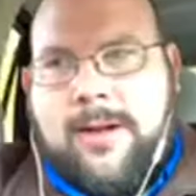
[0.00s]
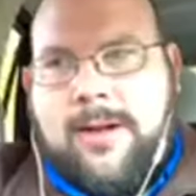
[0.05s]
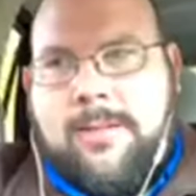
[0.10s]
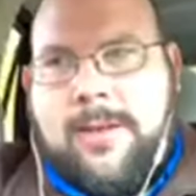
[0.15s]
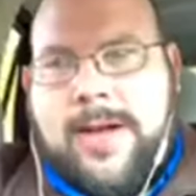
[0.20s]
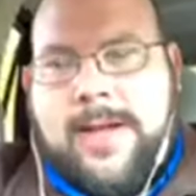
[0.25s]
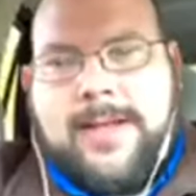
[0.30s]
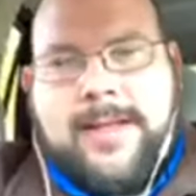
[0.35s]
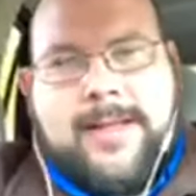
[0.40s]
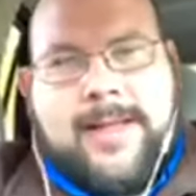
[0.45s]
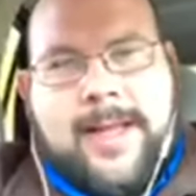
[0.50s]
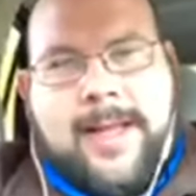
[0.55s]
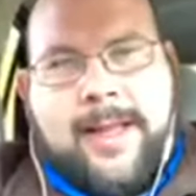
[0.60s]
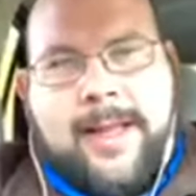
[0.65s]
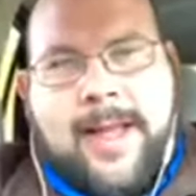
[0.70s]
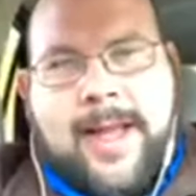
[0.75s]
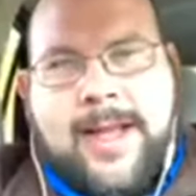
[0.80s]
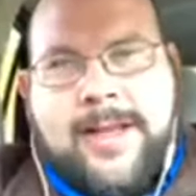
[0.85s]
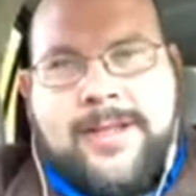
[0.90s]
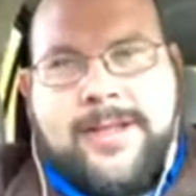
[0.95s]
I did that
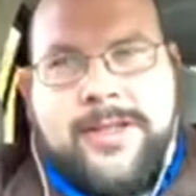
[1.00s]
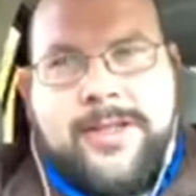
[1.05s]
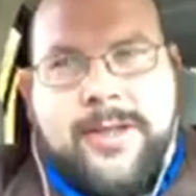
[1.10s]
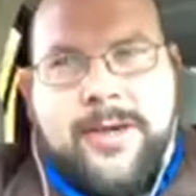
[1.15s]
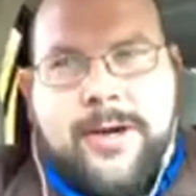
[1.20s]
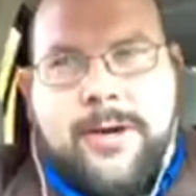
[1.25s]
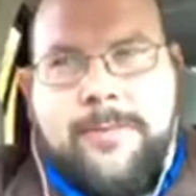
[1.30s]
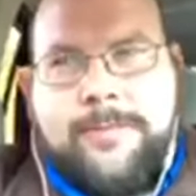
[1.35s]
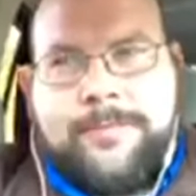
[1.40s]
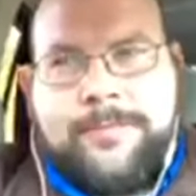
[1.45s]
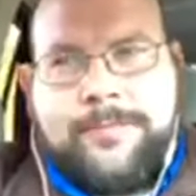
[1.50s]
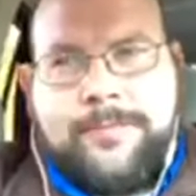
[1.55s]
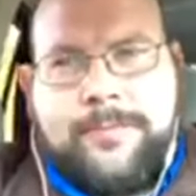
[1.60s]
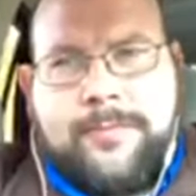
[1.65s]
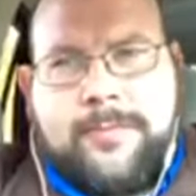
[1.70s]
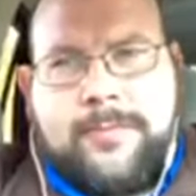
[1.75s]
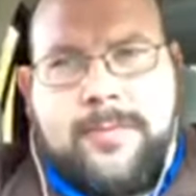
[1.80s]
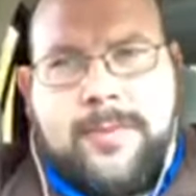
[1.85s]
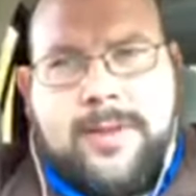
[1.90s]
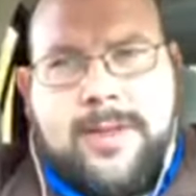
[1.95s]
last year.
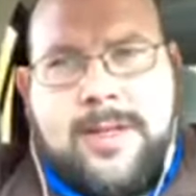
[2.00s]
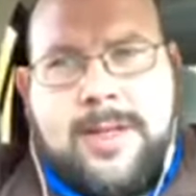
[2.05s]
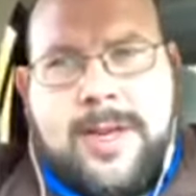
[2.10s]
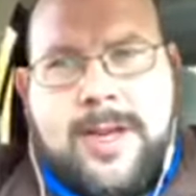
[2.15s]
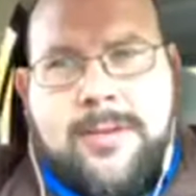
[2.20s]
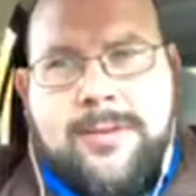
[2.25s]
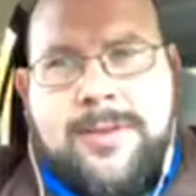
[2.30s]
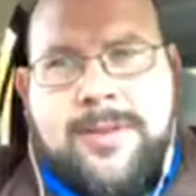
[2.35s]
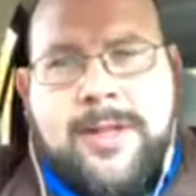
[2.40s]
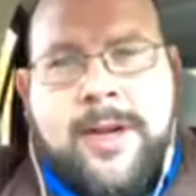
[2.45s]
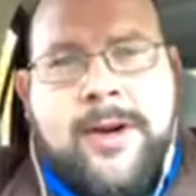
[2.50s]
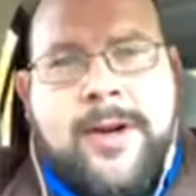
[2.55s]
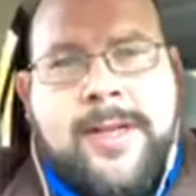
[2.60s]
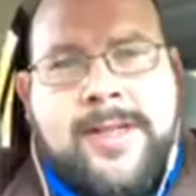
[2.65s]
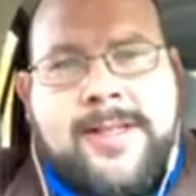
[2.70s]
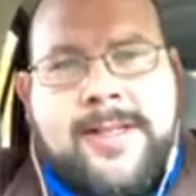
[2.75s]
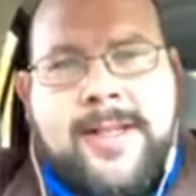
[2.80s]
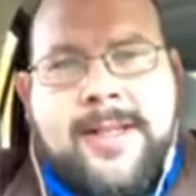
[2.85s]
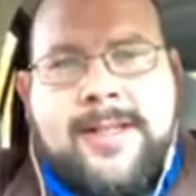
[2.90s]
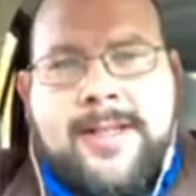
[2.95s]
I was
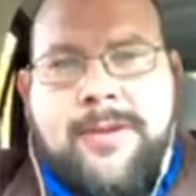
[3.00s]
36.